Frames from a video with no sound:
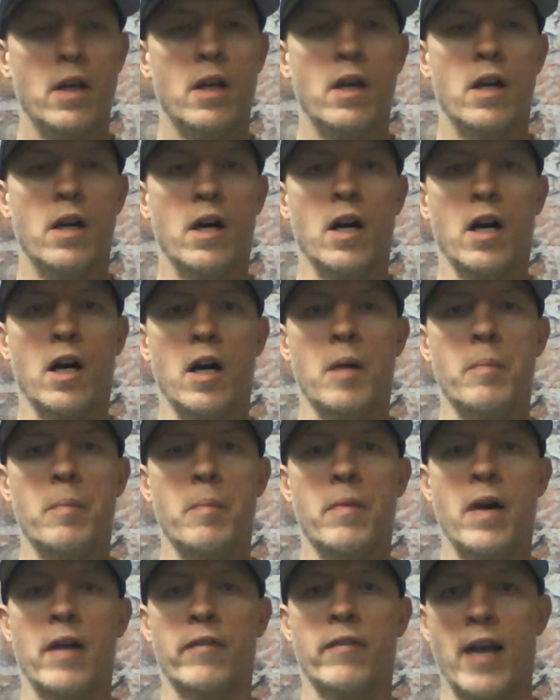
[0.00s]

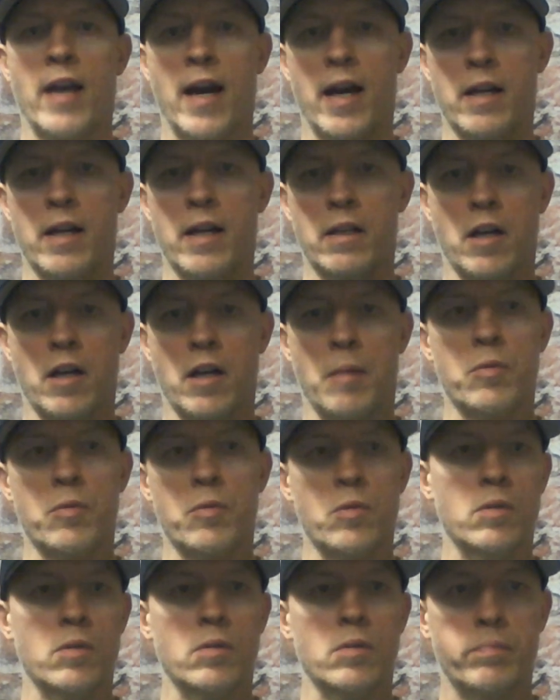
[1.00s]
I've got a
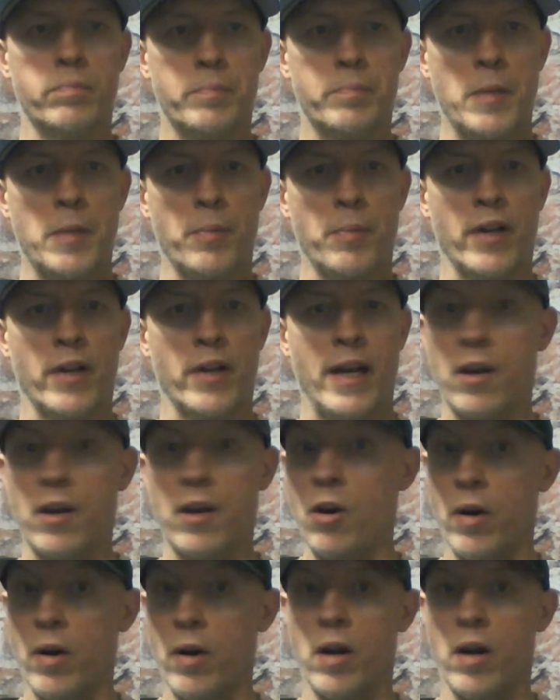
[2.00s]
couple people that I
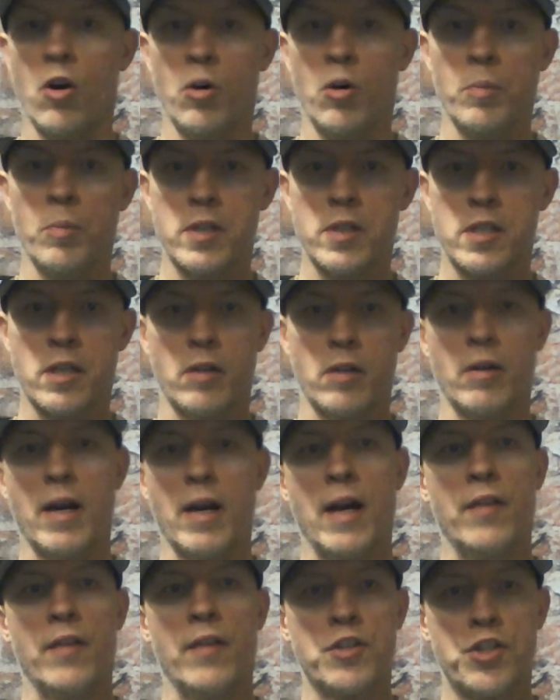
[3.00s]
know are homeless that are
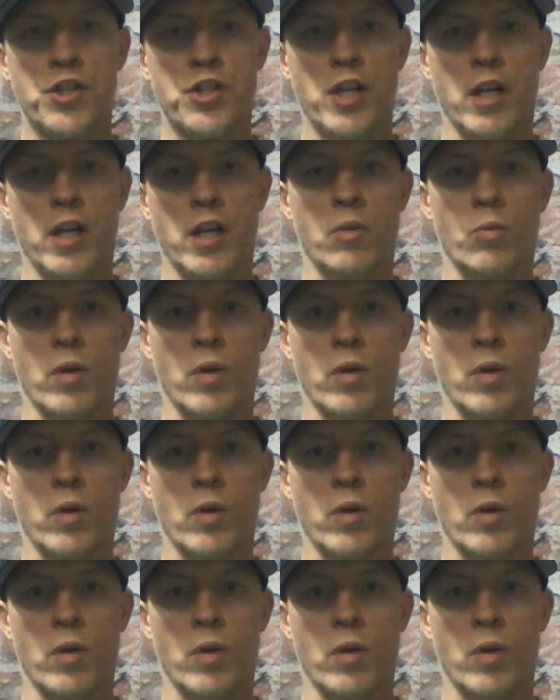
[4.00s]
on this channel.